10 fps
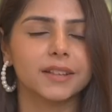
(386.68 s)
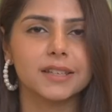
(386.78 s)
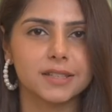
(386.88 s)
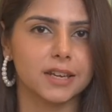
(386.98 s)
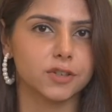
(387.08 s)

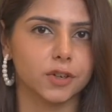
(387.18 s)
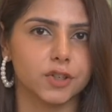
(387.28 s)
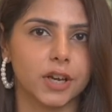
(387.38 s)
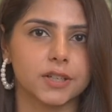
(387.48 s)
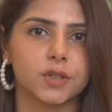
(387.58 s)
these t-shirt
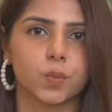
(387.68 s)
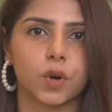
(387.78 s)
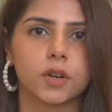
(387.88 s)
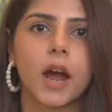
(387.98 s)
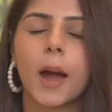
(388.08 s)
dresses
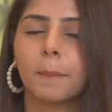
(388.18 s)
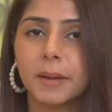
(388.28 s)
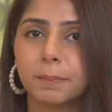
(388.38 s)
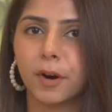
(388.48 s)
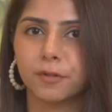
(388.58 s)
would
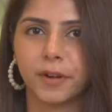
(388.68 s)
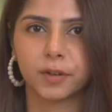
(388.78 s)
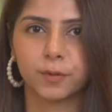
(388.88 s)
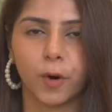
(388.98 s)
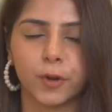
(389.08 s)
be
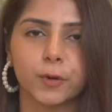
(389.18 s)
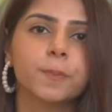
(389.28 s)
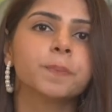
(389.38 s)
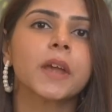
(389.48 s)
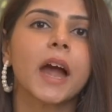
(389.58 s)
perfect for you.
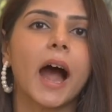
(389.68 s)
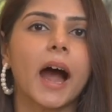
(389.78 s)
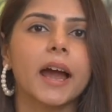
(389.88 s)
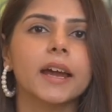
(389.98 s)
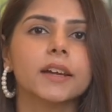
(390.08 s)

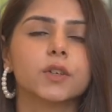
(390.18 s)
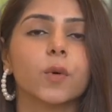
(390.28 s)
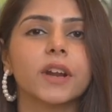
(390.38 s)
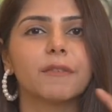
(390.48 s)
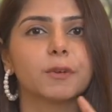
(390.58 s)
I
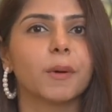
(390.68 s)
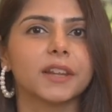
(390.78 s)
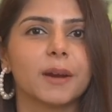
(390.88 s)
don't have the one that